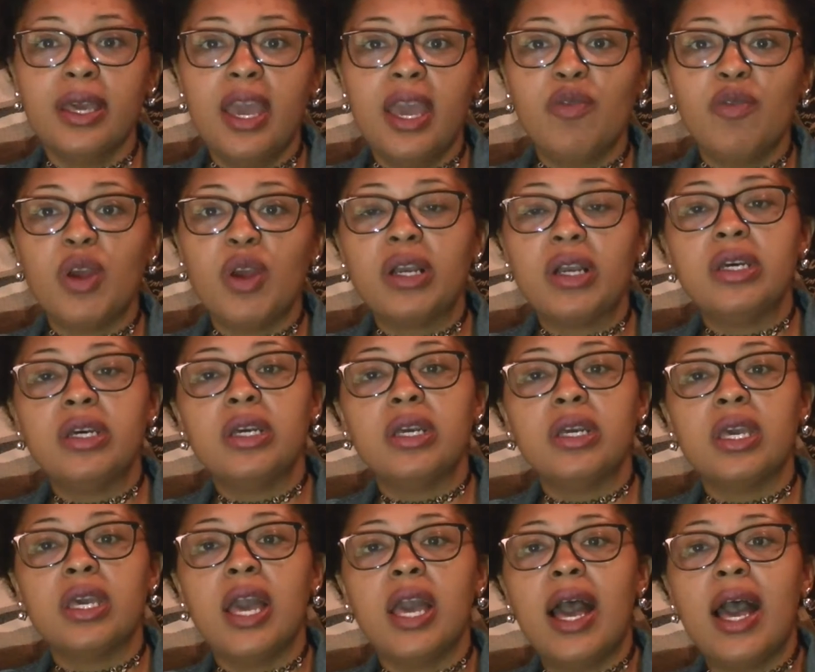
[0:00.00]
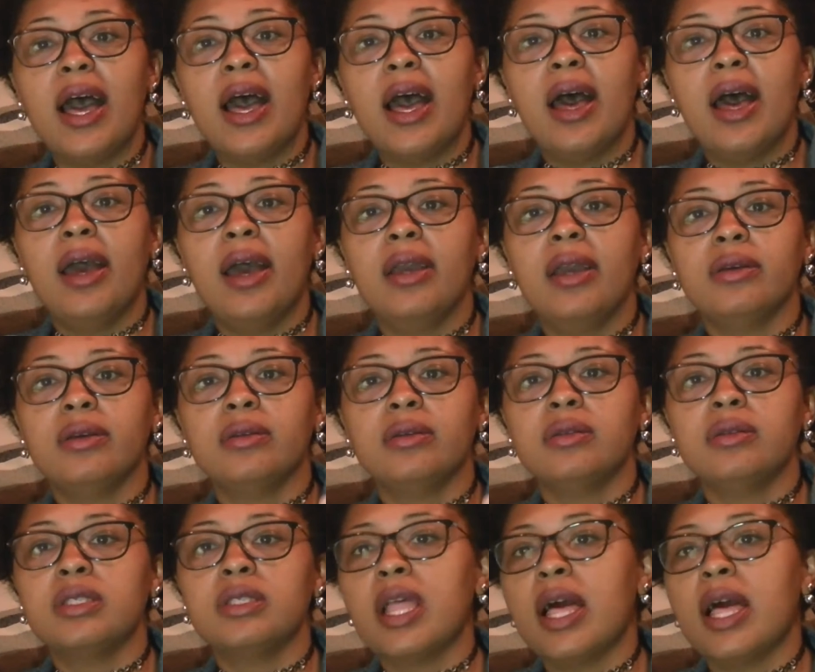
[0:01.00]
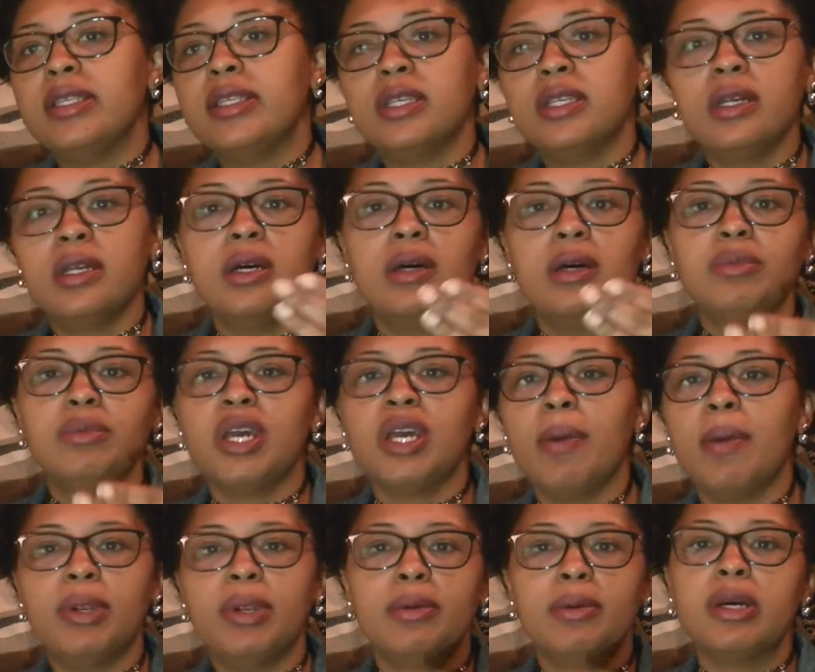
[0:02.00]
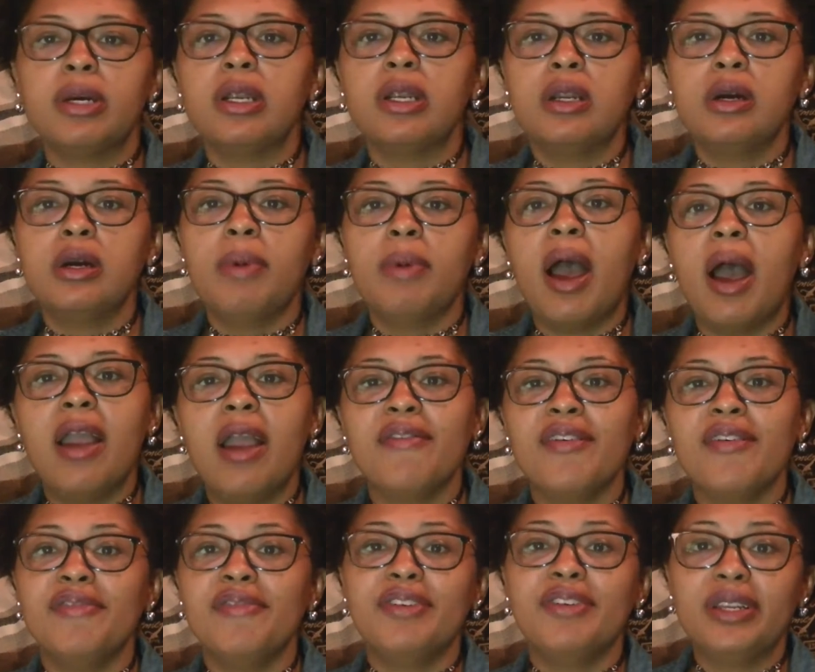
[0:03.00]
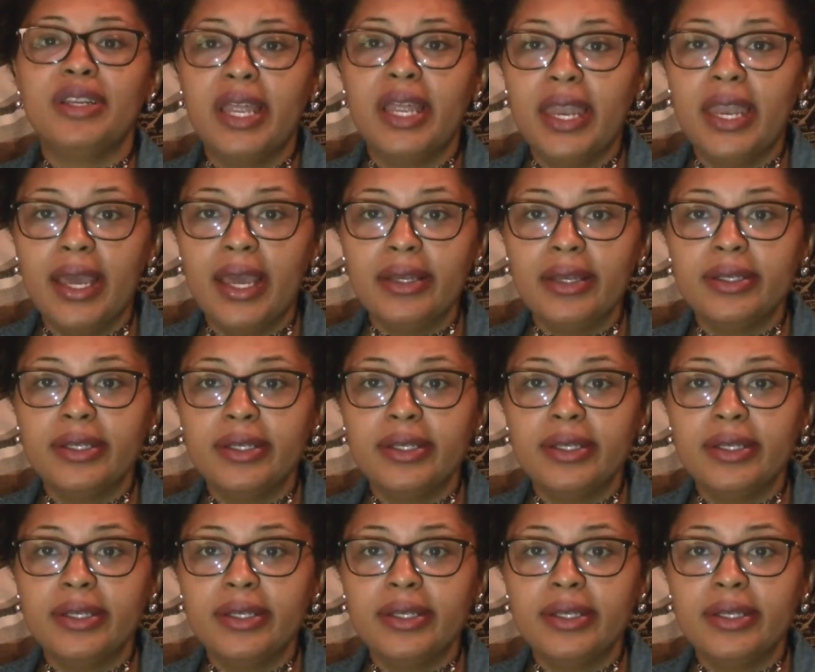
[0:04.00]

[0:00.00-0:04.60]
After I cook it, I slice it up, chop it up, cut it up, however I'm feeling that day.